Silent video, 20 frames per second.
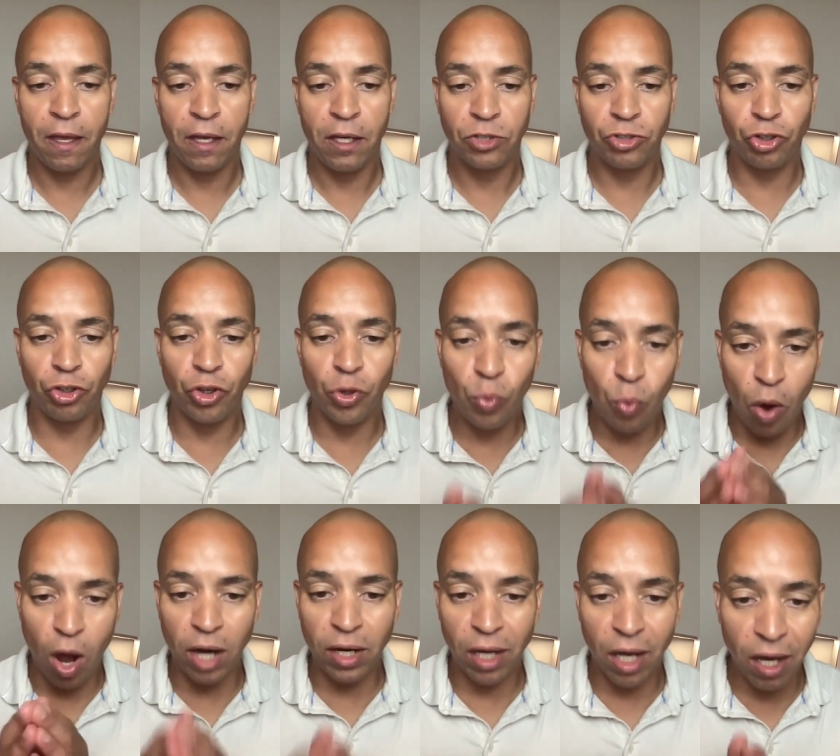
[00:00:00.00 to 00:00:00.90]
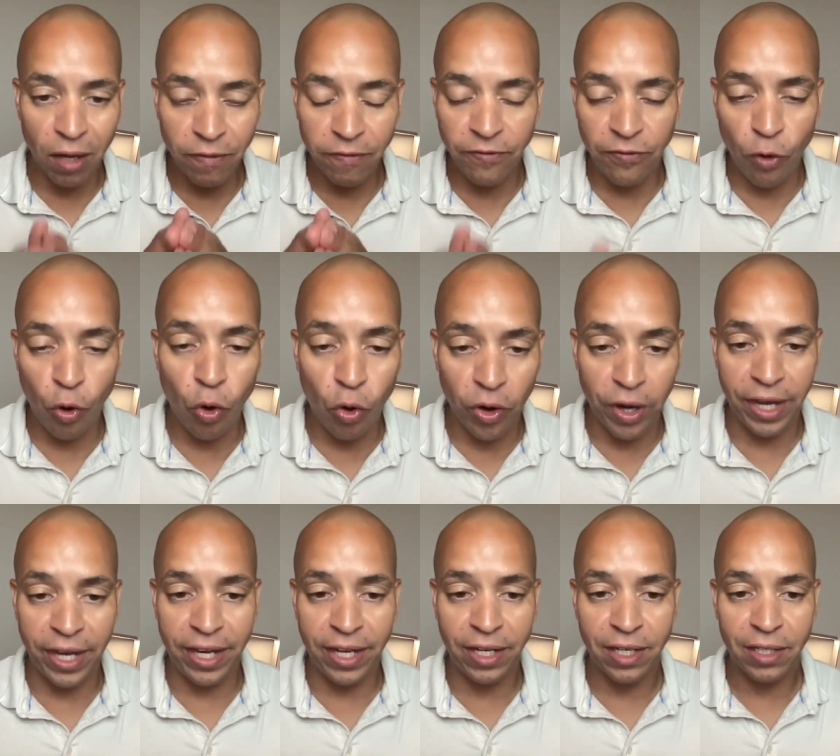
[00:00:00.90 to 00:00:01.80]
So you want to
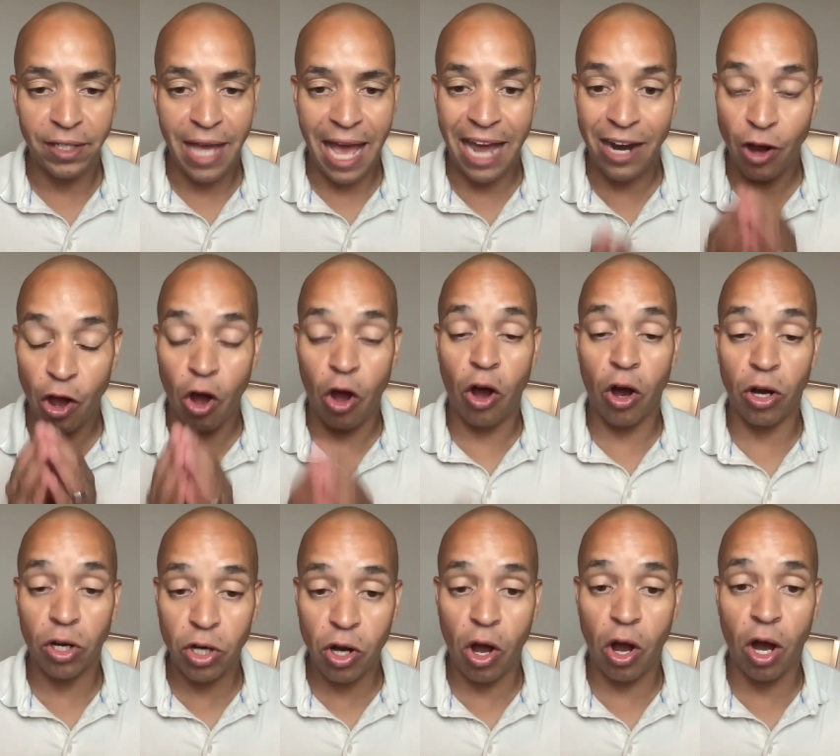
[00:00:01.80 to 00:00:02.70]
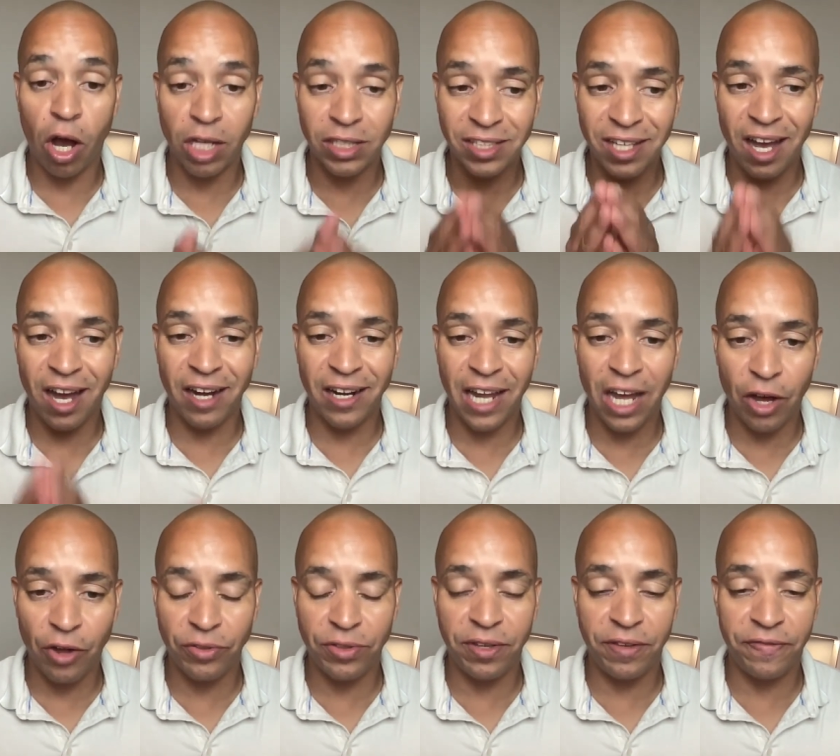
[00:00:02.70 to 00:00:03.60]
avoid at all costs
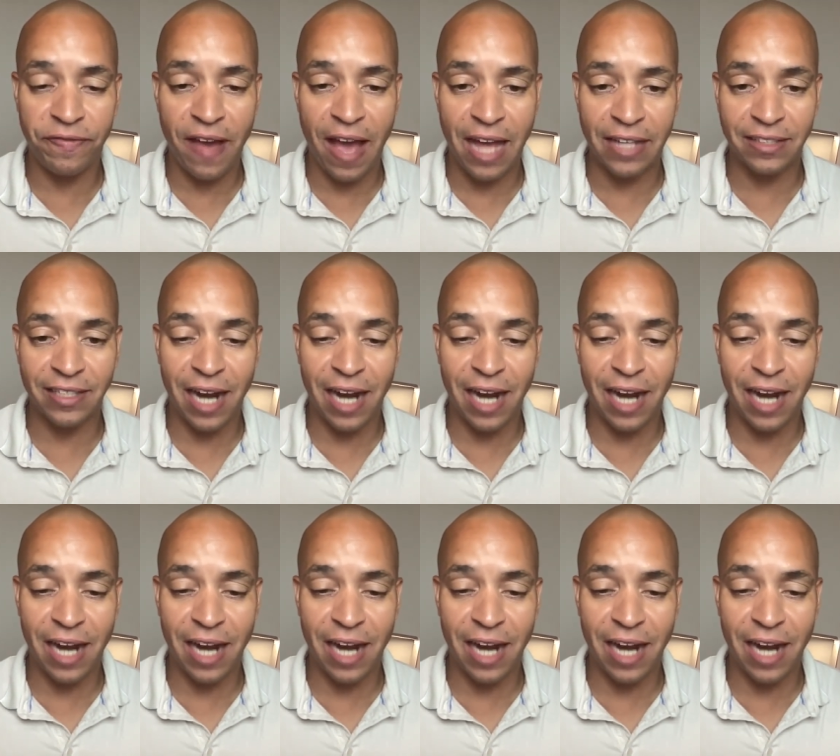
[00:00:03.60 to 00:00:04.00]
unhealthy fats.